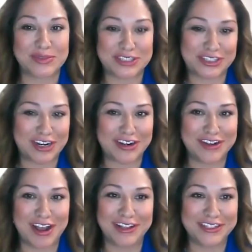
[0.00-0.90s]
with shared
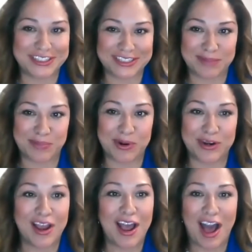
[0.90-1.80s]
knowledge and
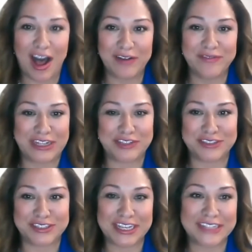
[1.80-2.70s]
support, all
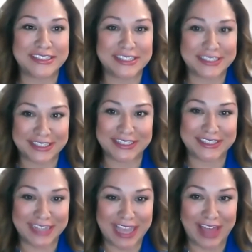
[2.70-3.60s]
veterans can succeed
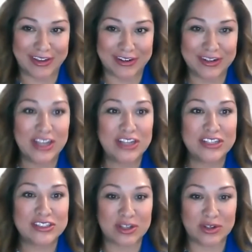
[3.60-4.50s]
together.
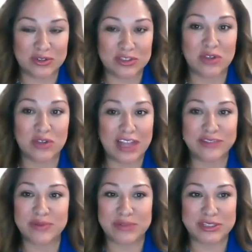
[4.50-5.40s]
So, so
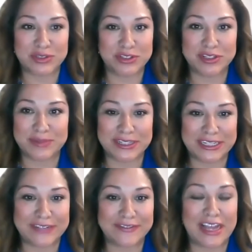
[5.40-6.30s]
that's what we truly
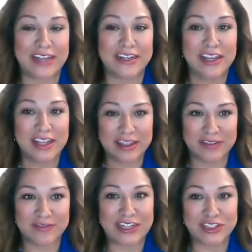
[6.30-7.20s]
believe that
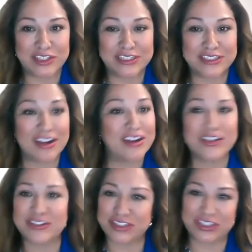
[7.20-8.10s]
the veterans are
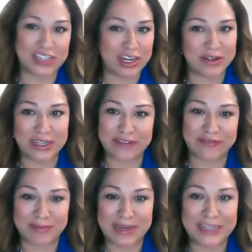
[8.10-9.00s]
used to sharing
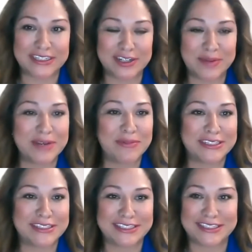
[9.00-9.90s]
information. Nobody
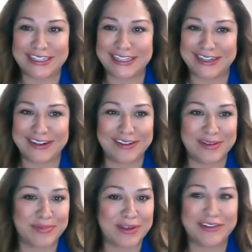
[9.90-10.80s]
wants to see, you know, the
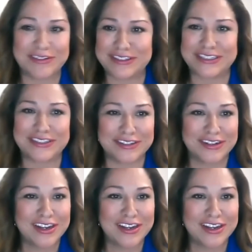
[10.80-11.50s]
brother and sister,